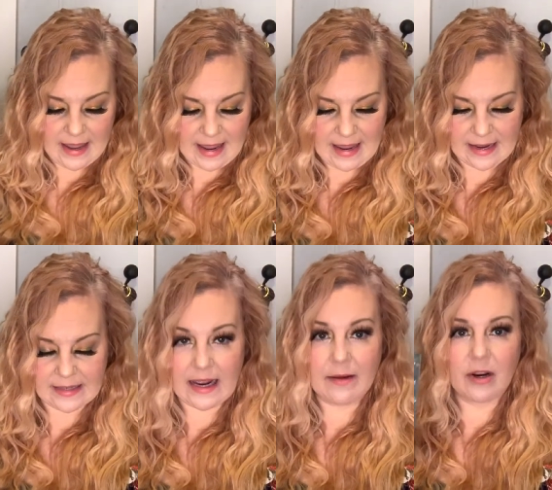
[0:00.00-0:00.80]

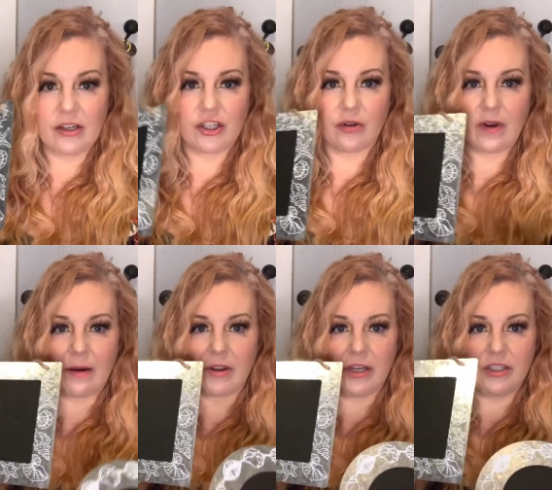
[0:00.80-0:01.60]
And I'm not sure what
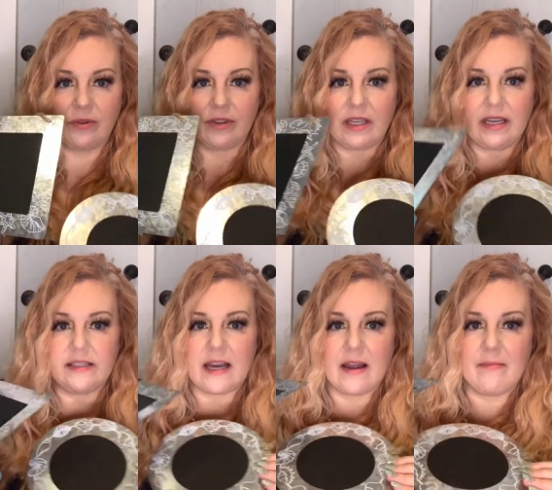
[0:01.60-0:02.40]
I'm going to do with these.
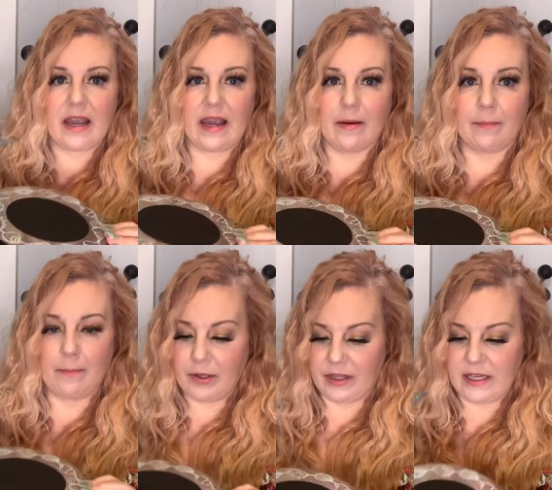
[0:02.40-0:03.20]
I may
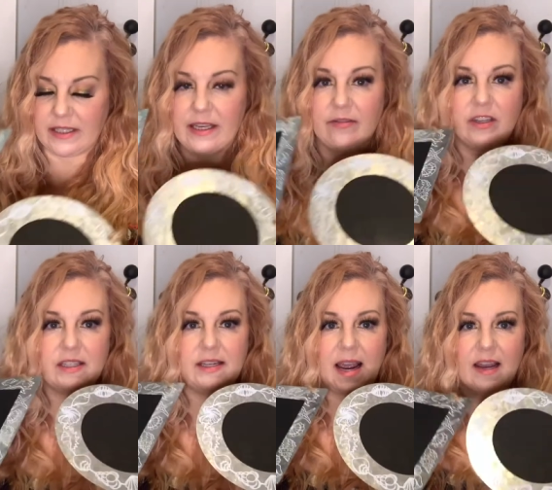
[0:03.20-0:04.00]
put these in the
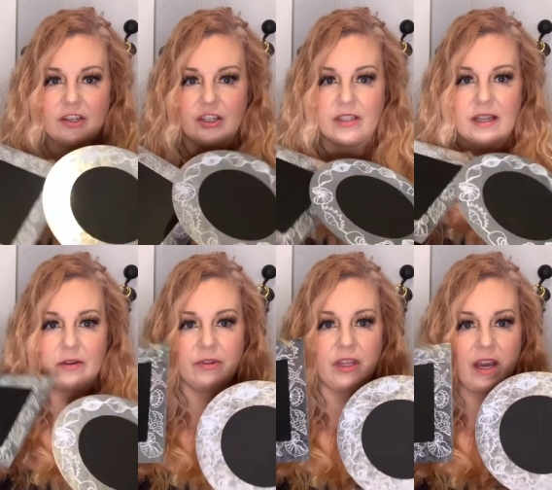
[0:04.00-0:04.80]
stash just like
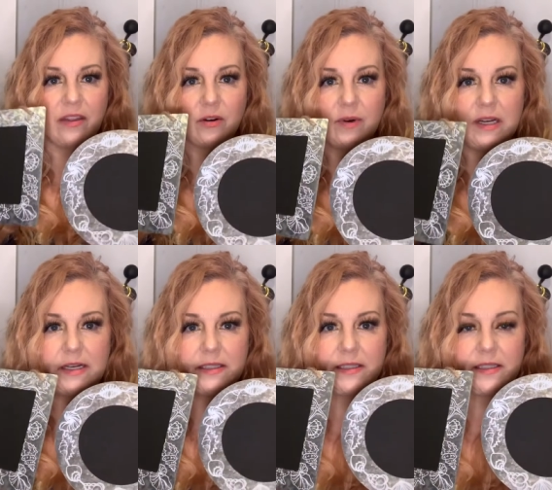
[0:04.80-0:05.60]
with the other
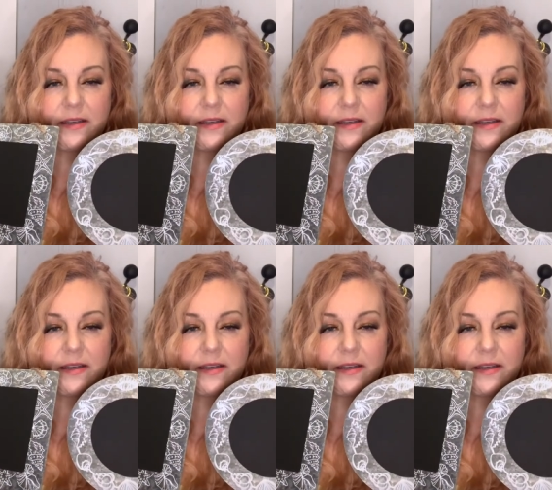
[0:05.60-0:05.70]
ones.